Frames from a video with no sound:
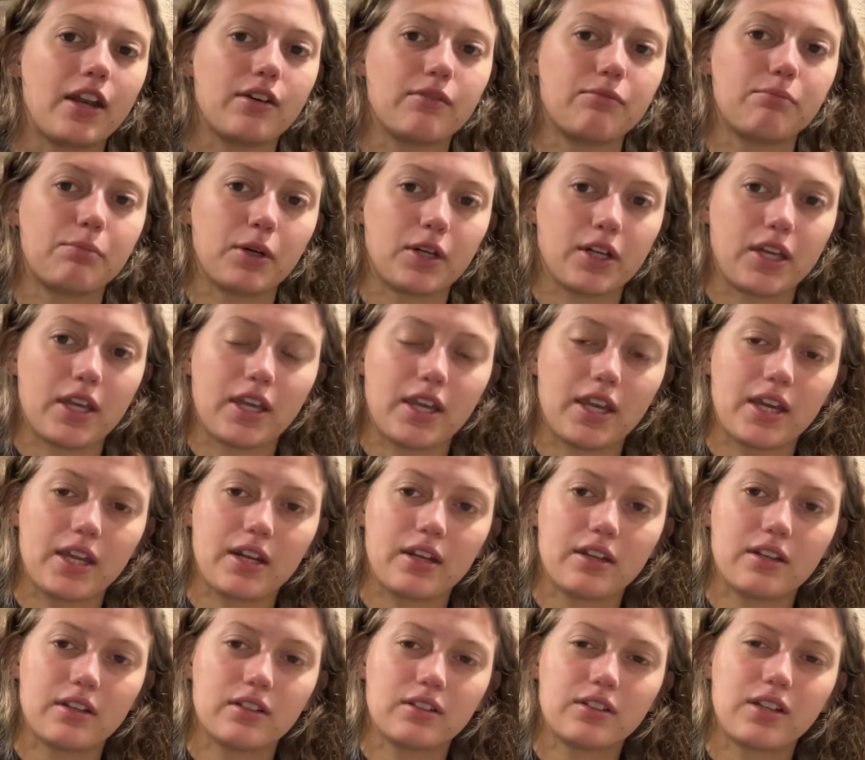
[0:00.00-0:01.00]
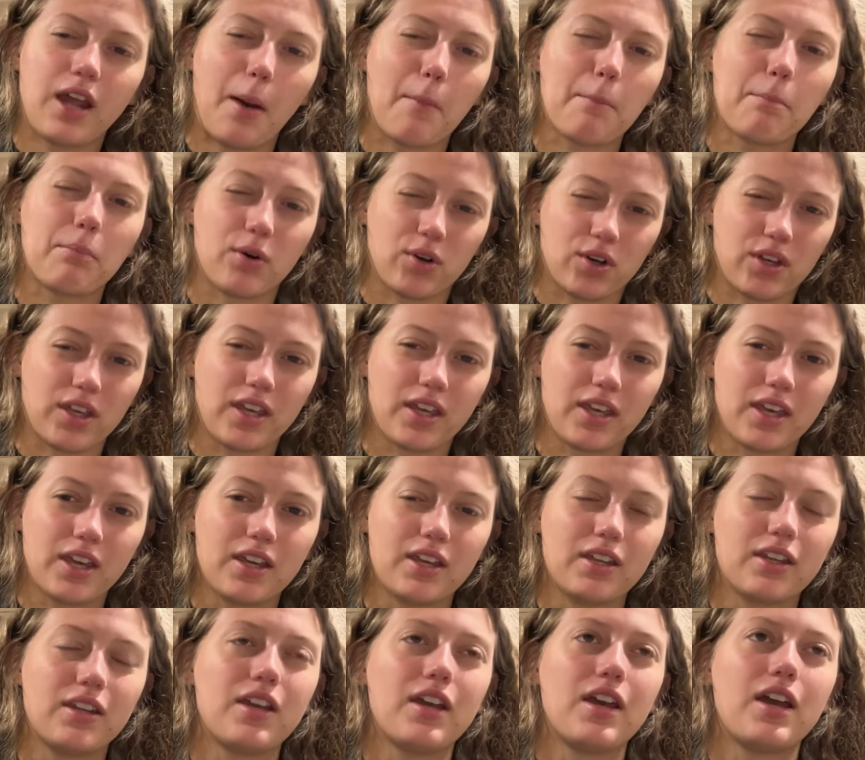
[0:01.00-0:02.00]
of booking it, not booking
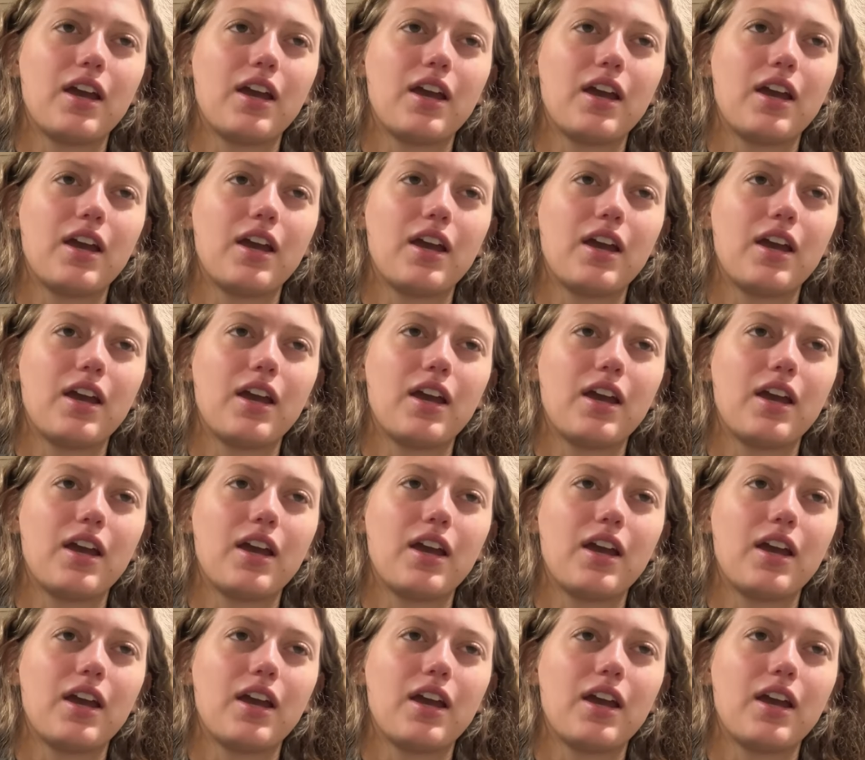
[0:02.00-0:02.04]
it.